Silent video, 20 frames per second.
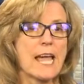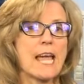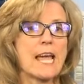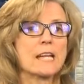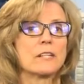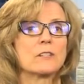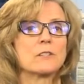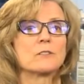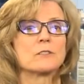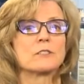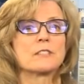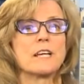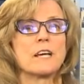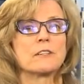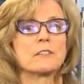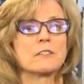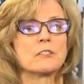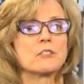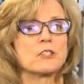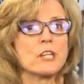and goes down
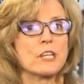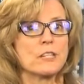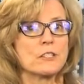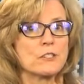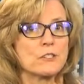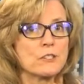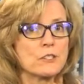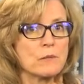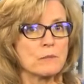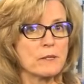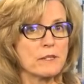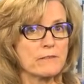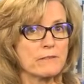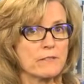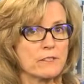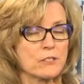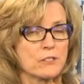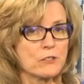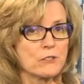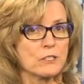and changes the
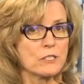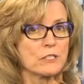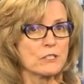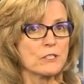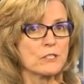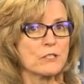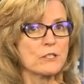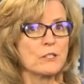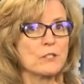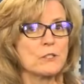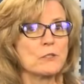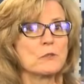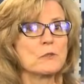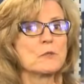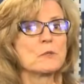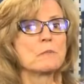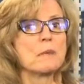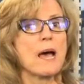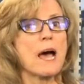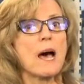beneficiary to the new
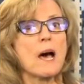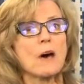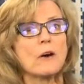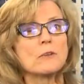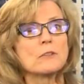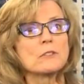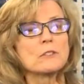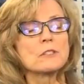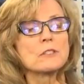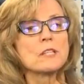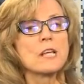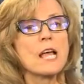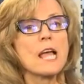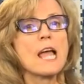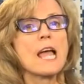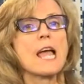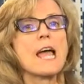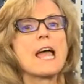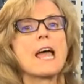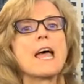spouse
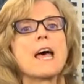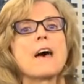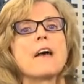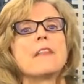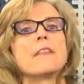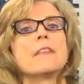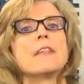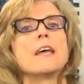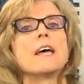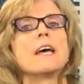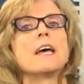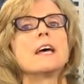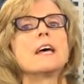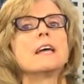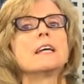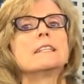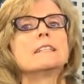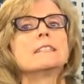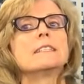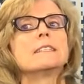and
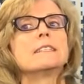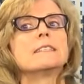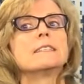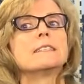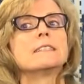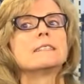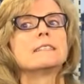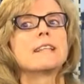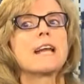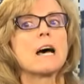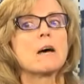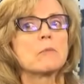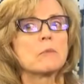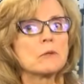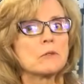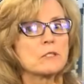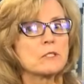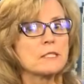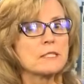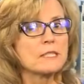then that
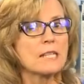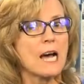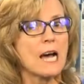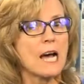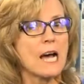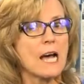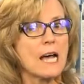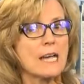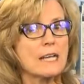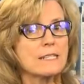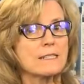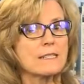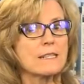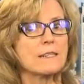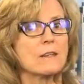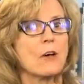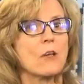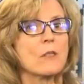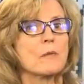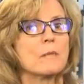person dies
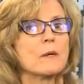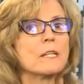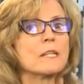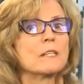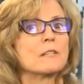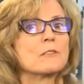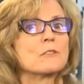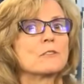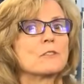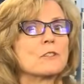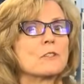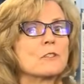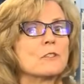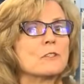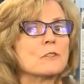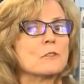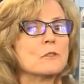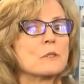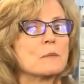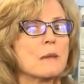and all the money goes to the
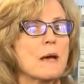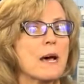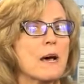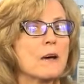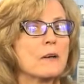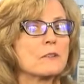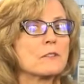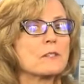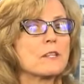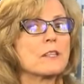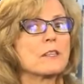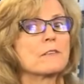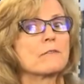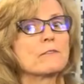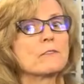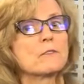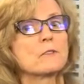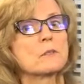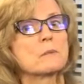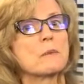new spouse and the
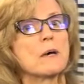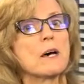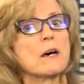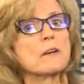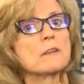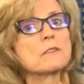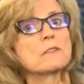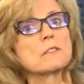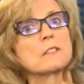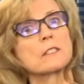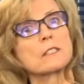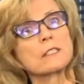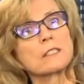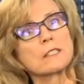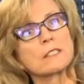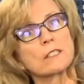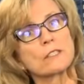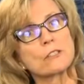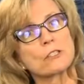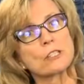mm-hmm. first spouse didn't
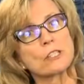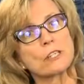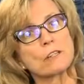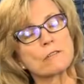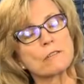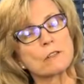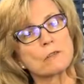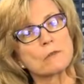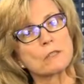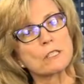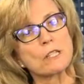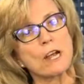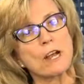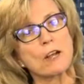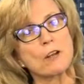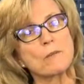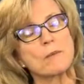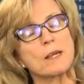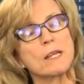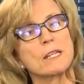get their share of the
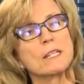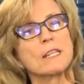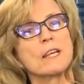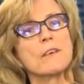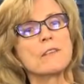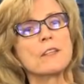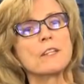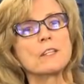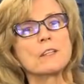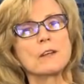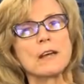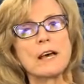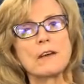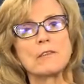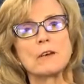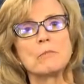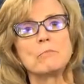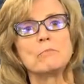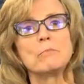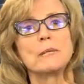retirement and then you
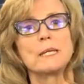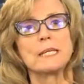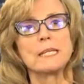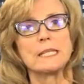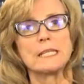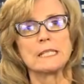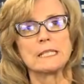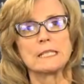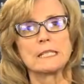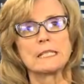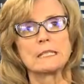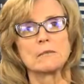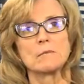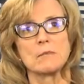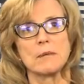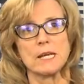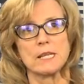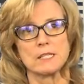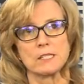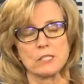have a big
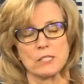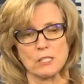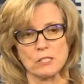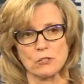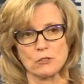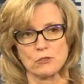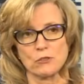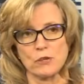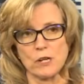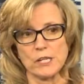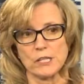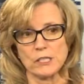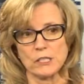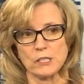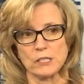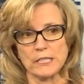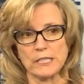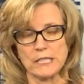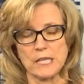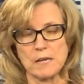mess that you're trying to
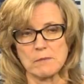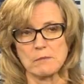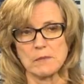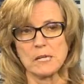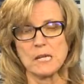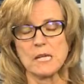clean up